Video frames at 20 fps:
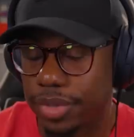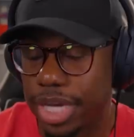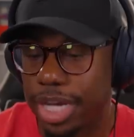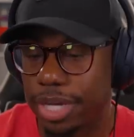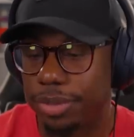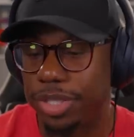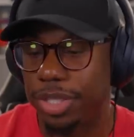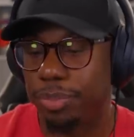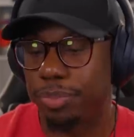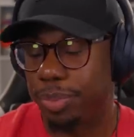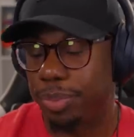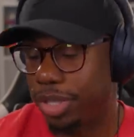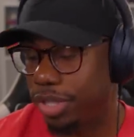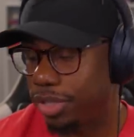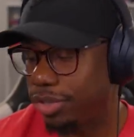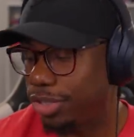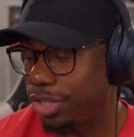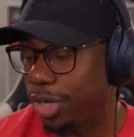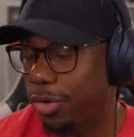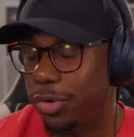Damn, she put
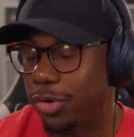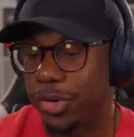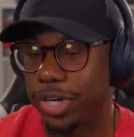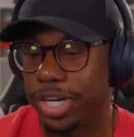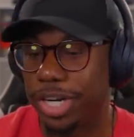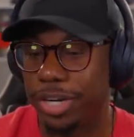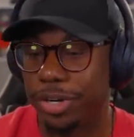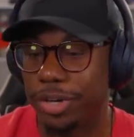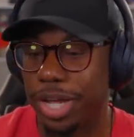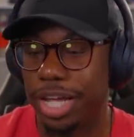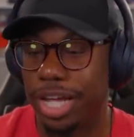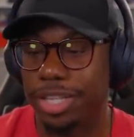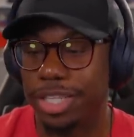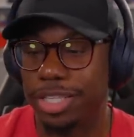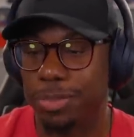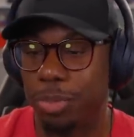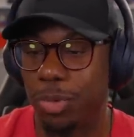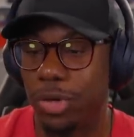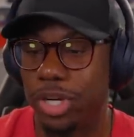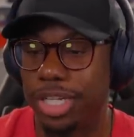her shoulder in there. At
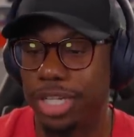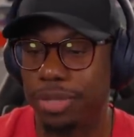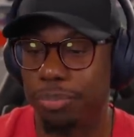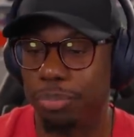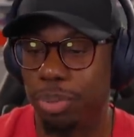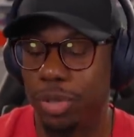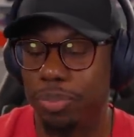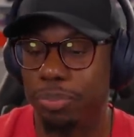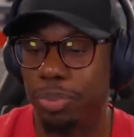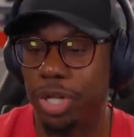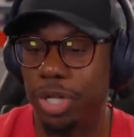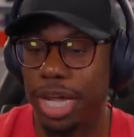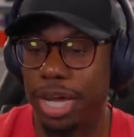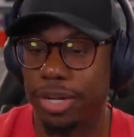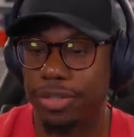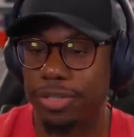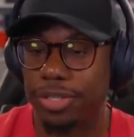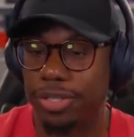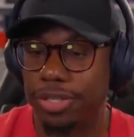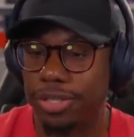this point, pull out.